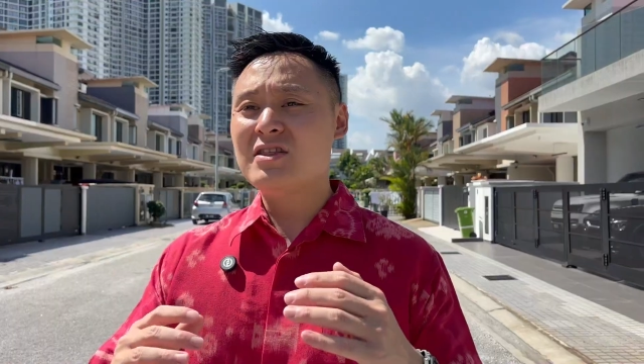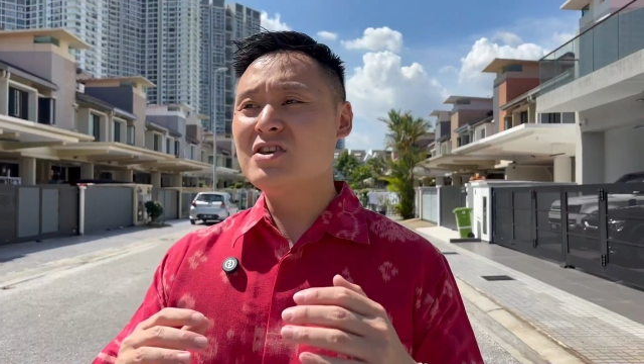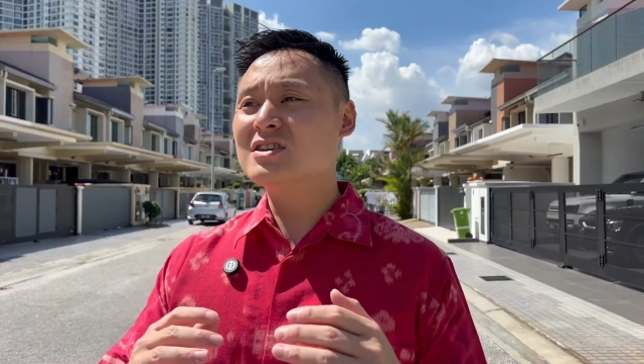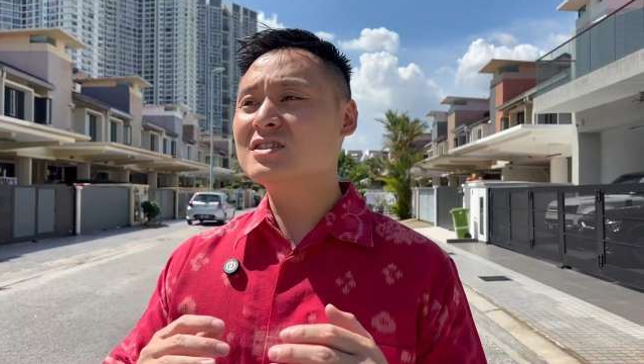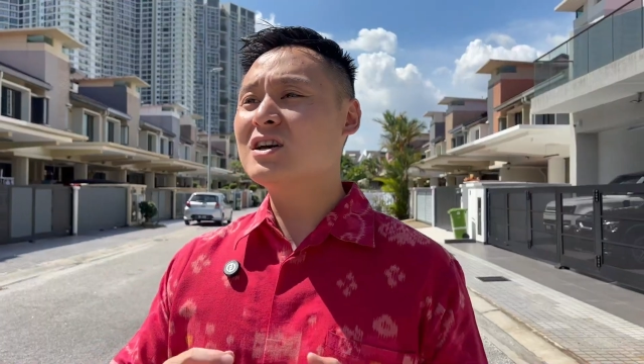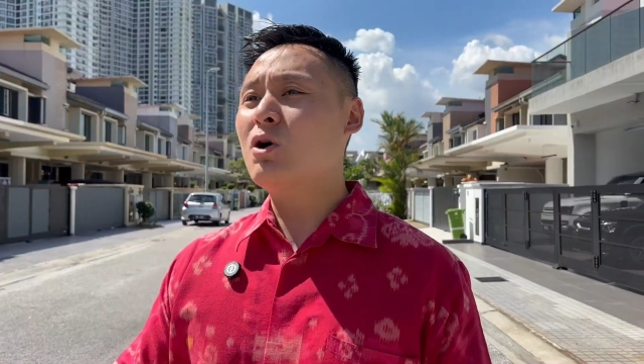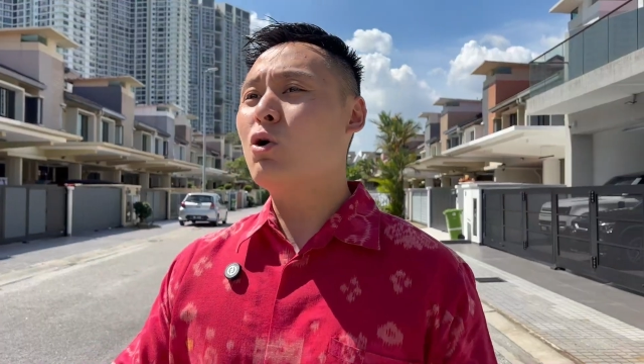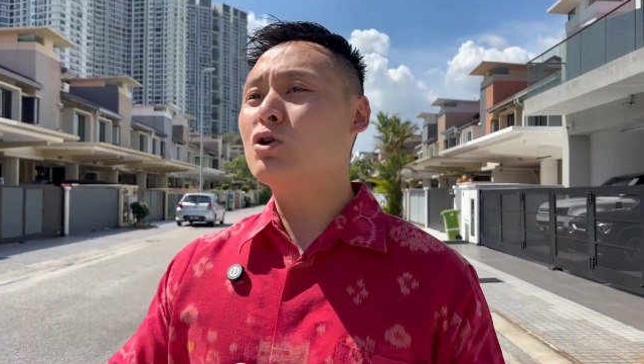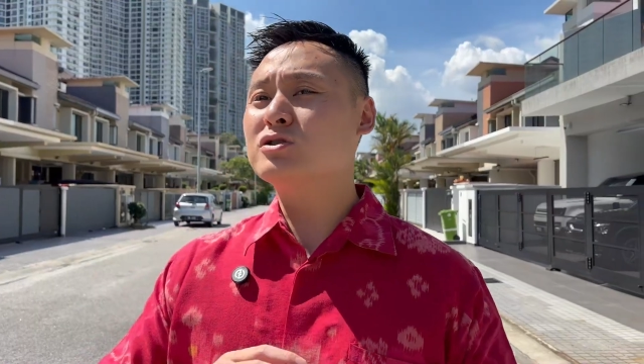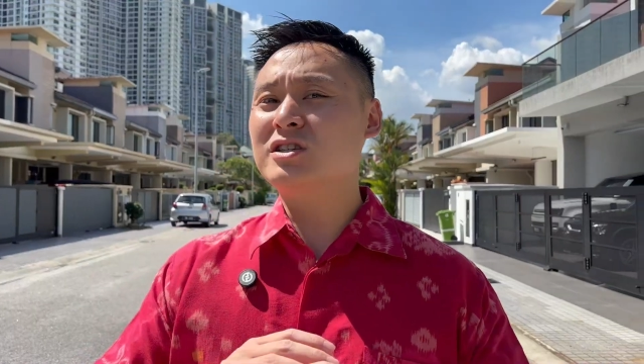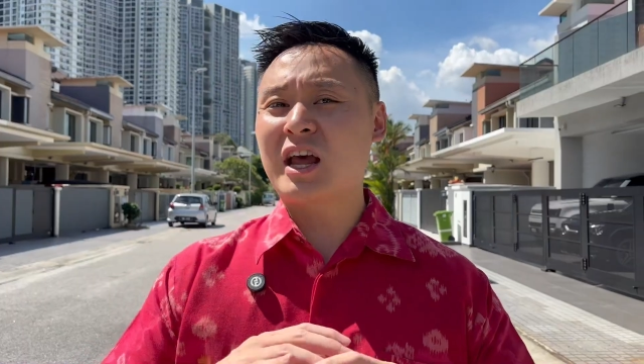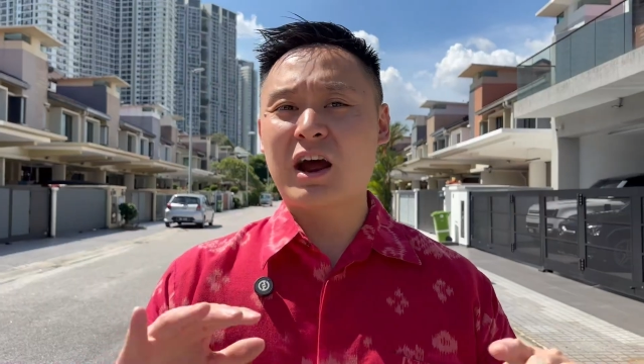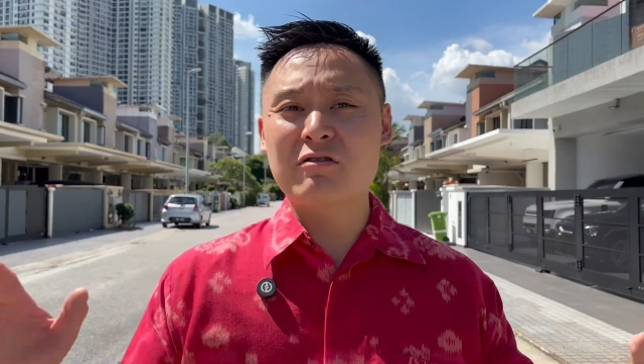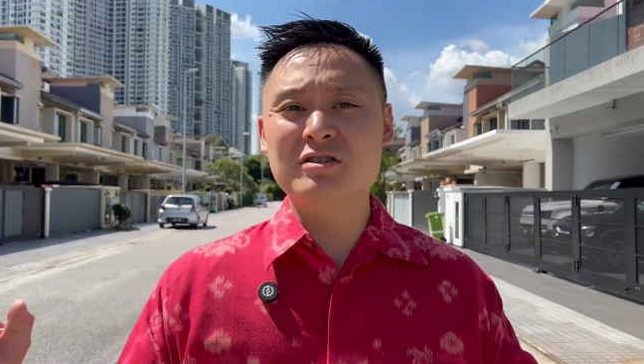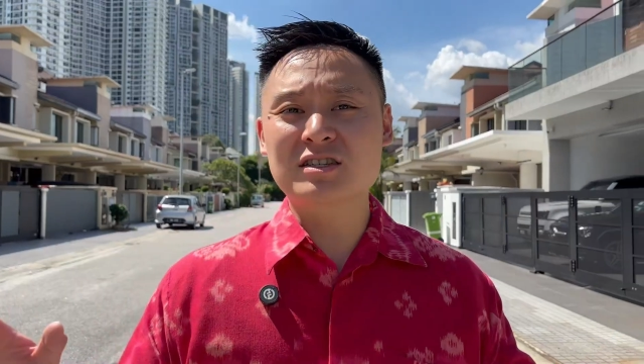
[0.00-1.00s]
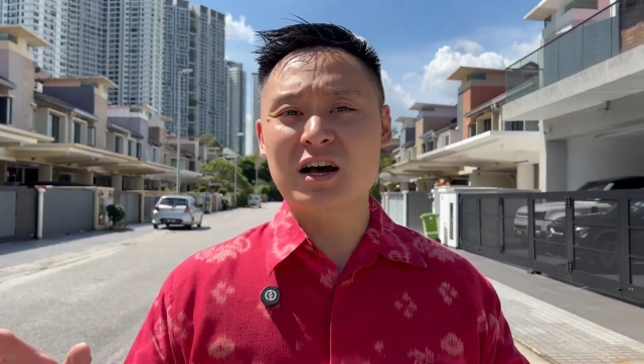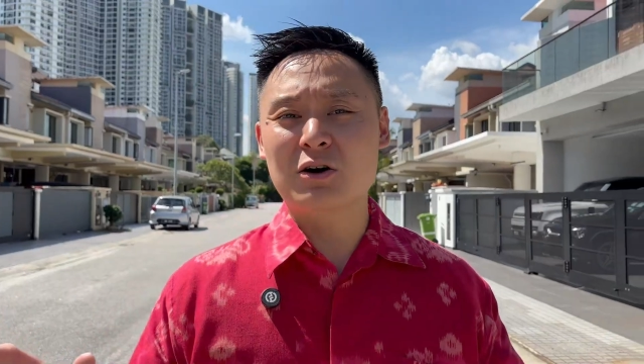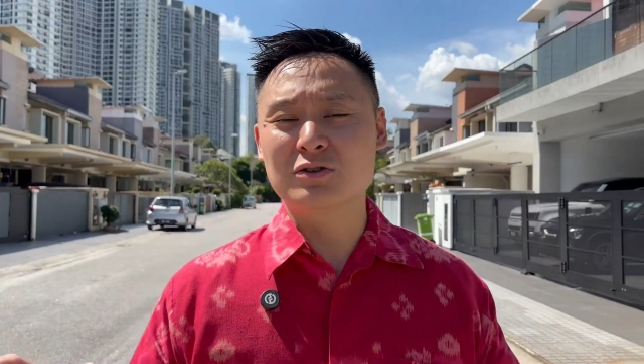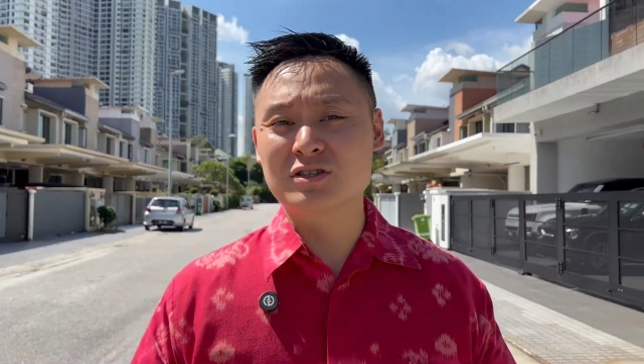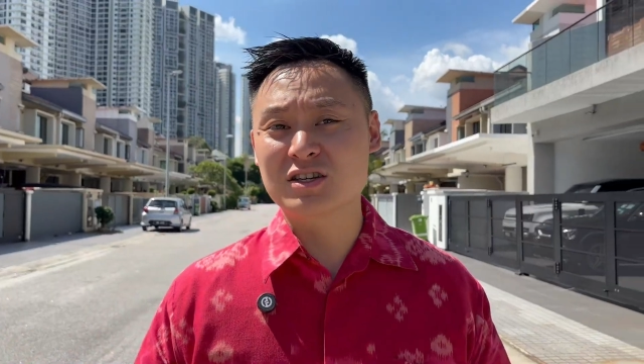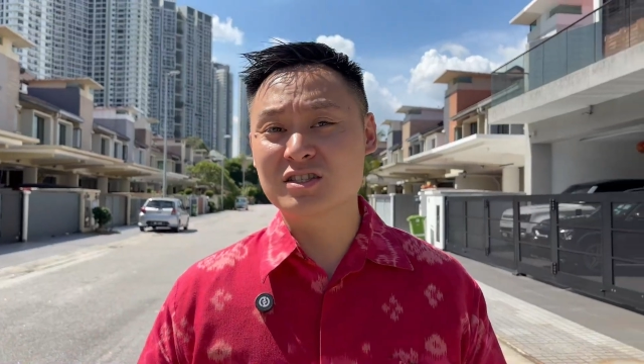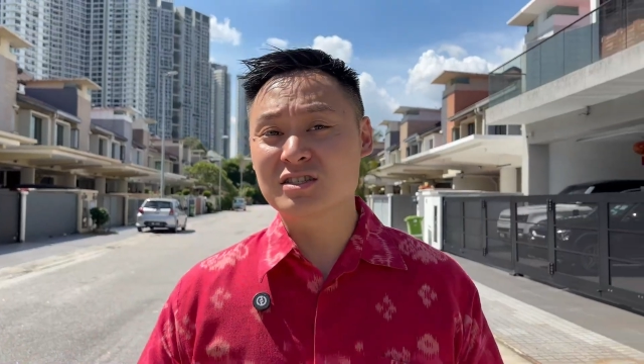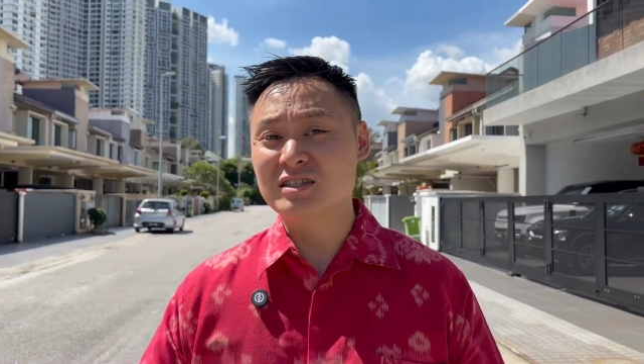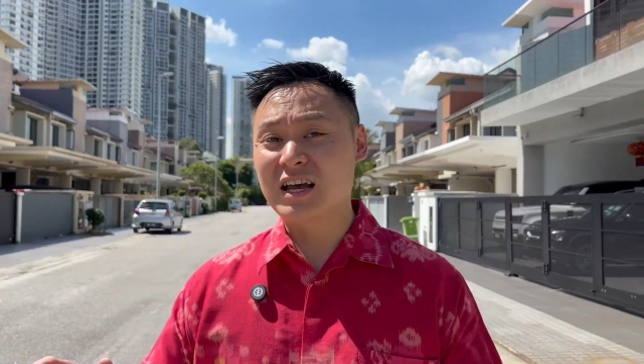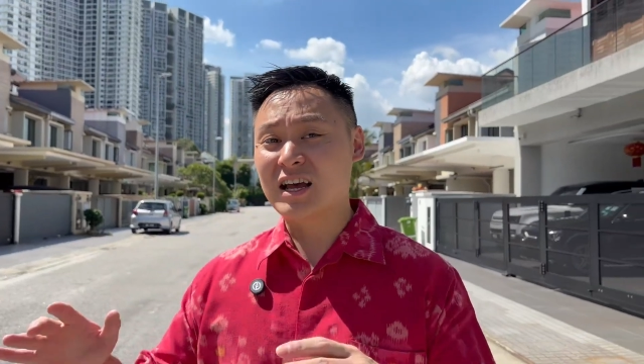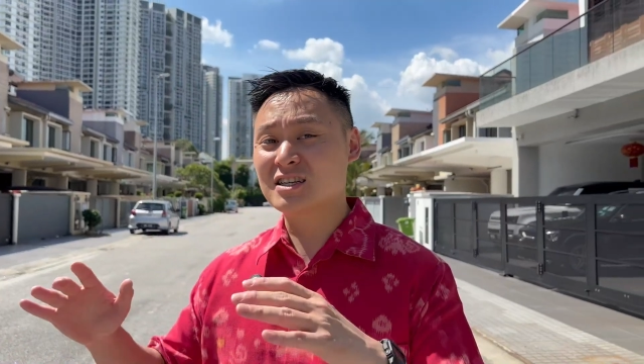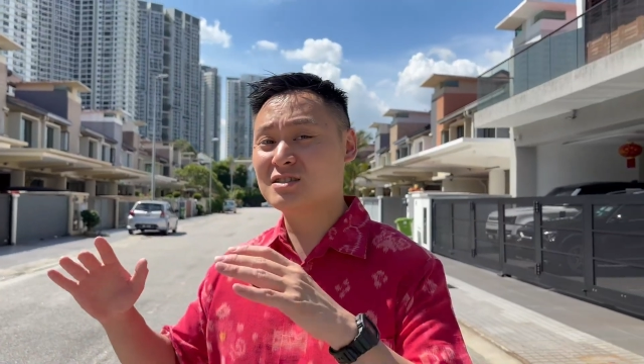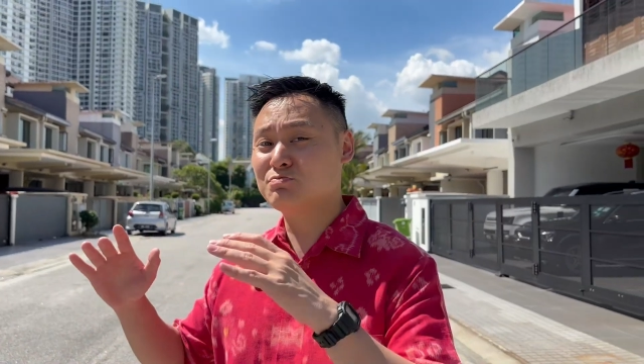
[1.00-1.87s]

these are all terrace houses that has